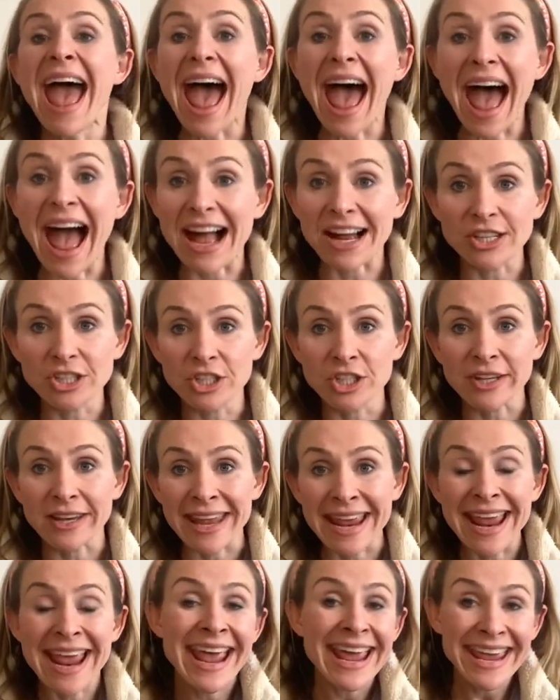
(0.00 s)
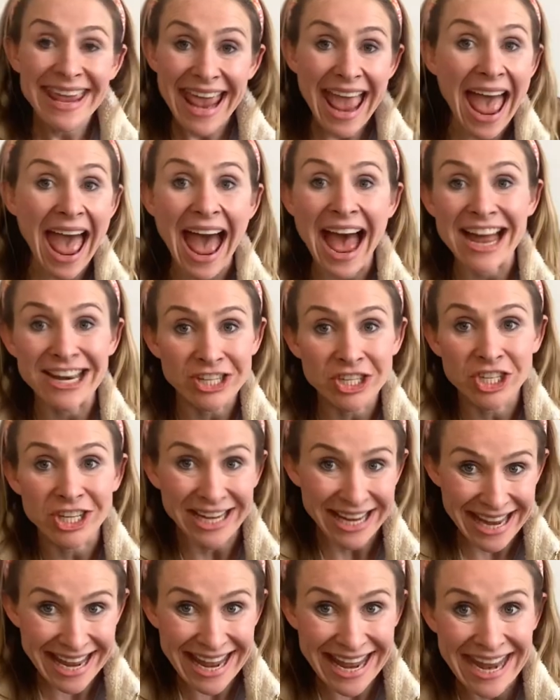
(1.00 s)
actually cash
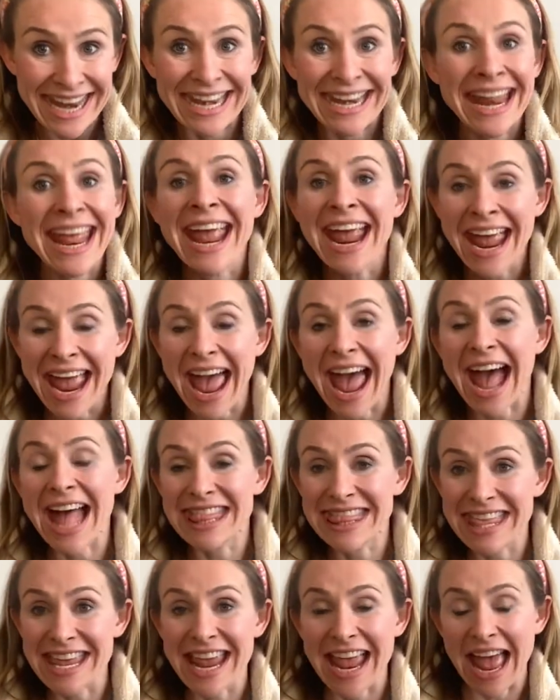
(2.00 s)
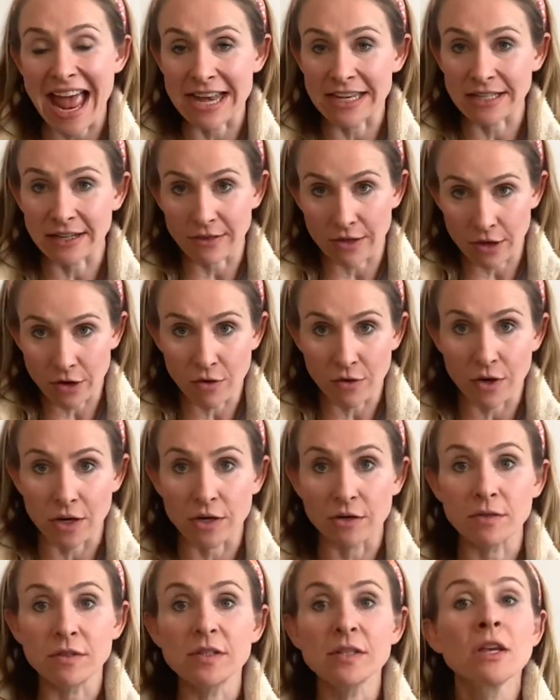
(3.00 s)
in at the end of the
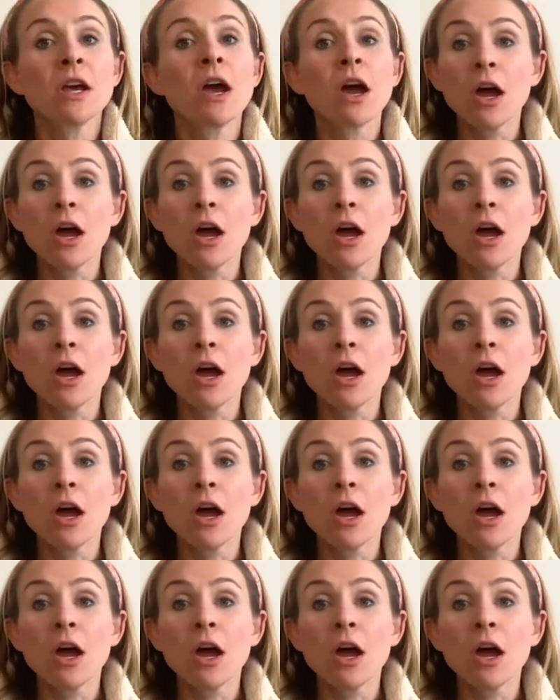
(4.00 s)
cruise,